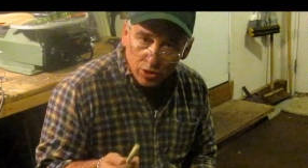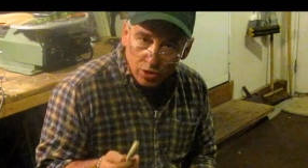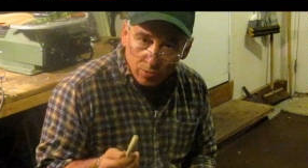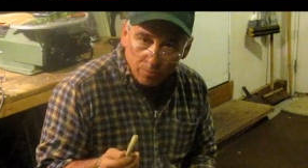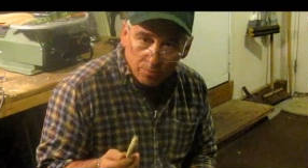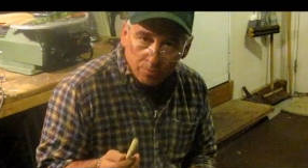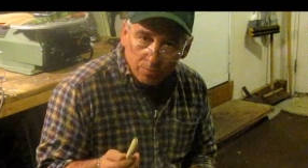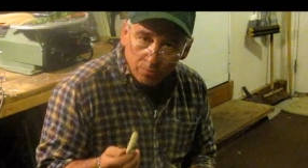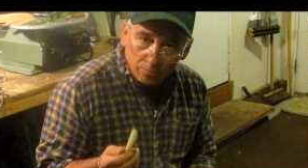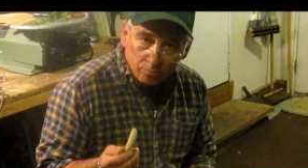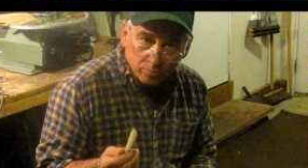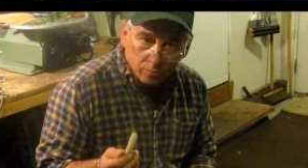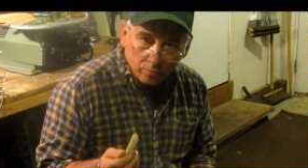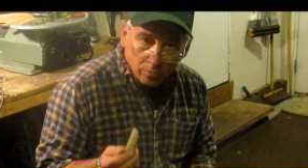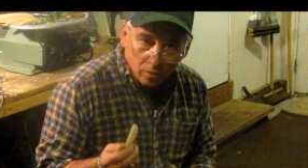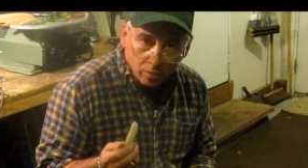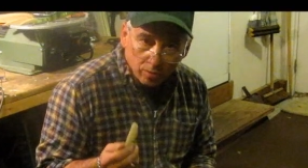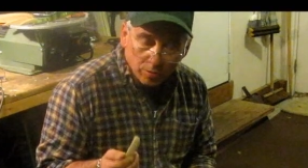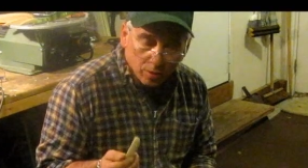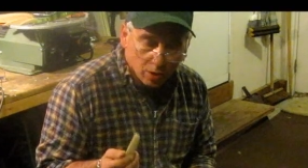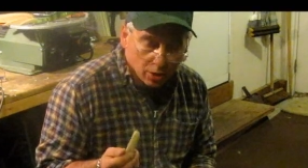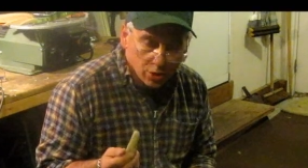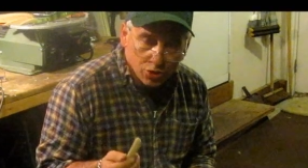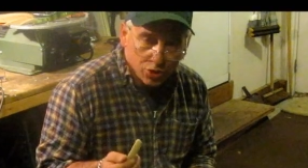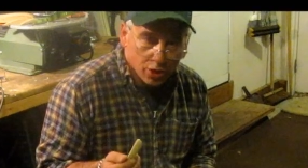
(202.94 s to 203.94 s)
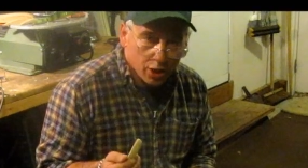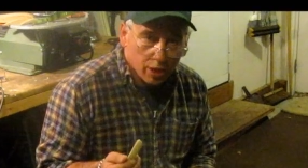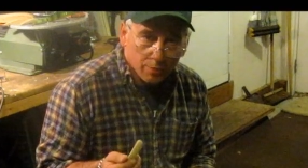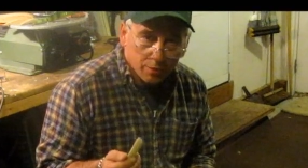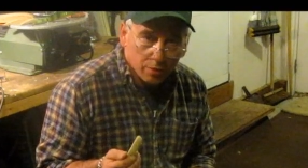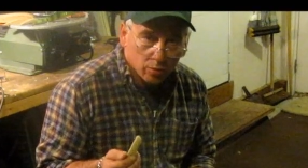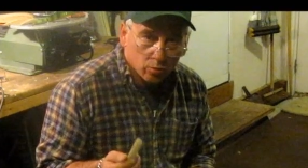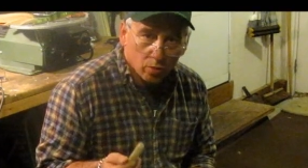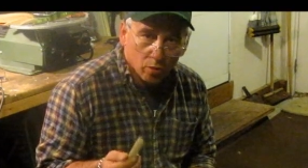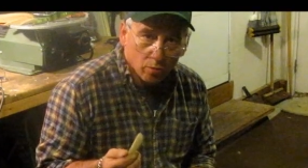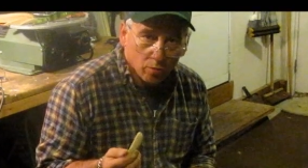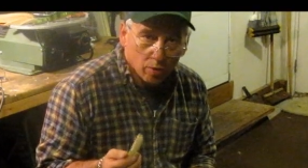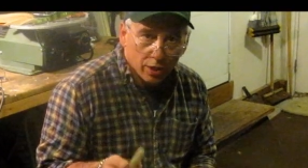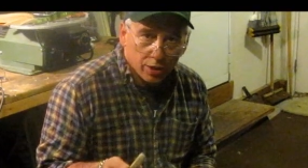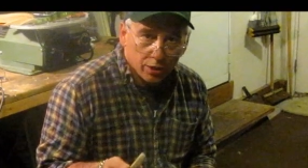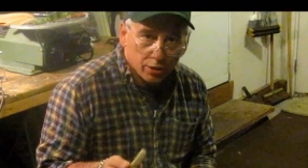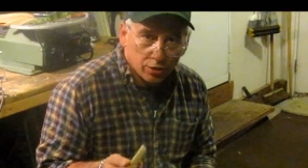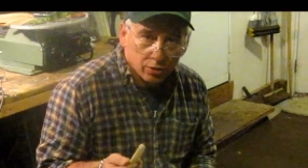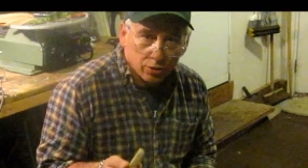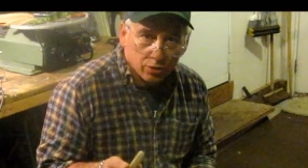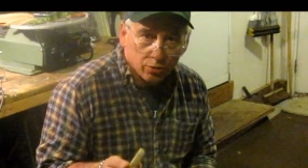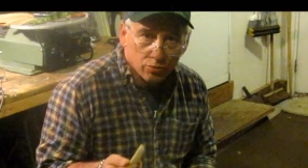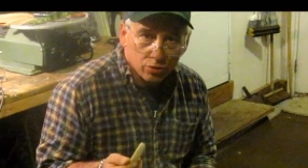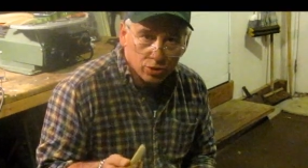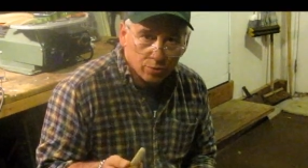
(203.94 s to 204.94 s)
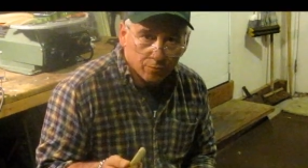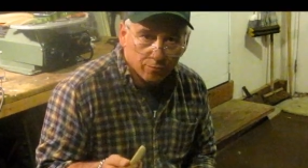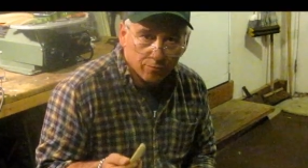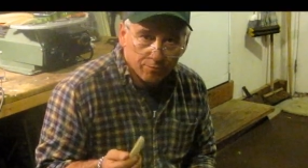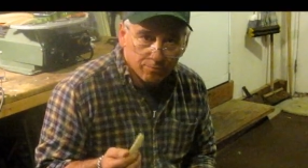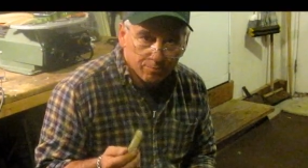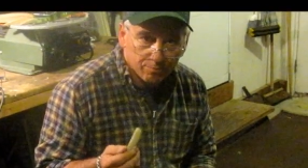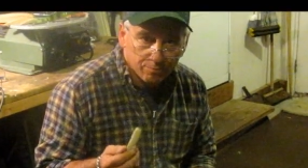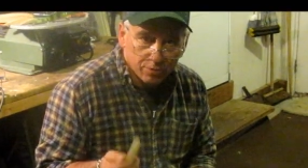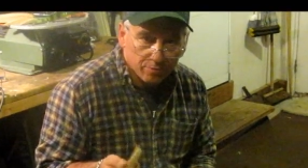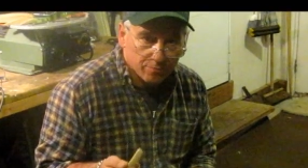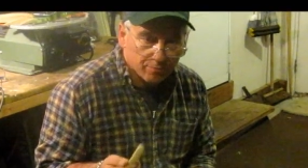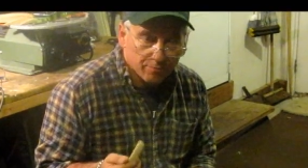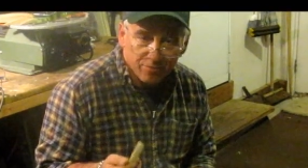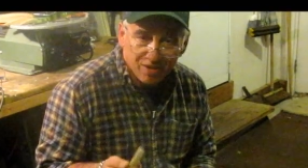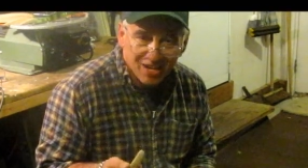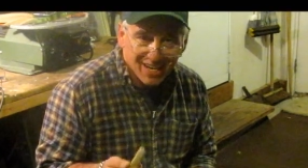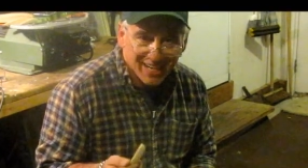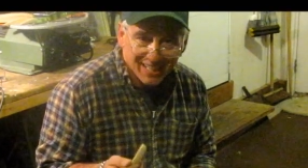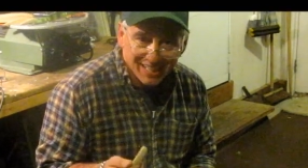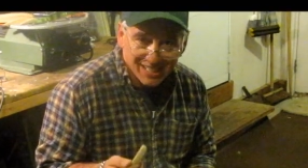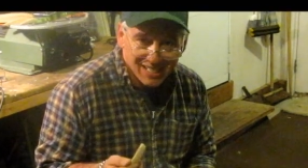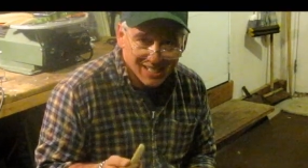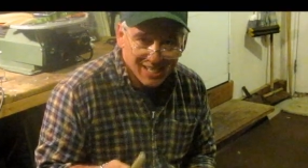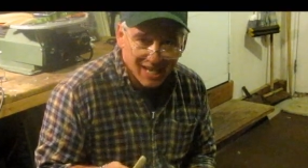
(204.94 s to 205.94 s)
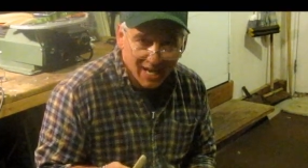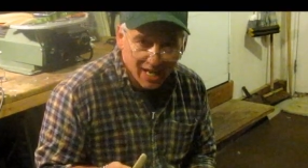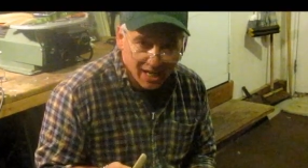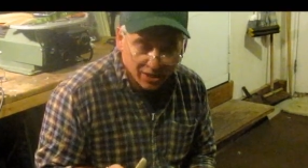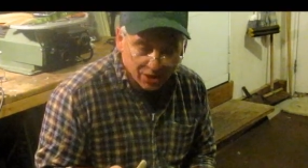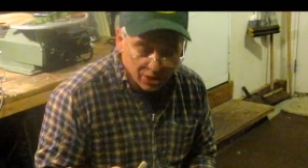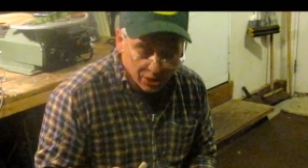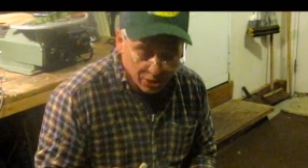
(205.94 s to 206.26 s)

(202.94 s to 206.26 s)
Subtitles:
a shape that we're ready to do some fine sanding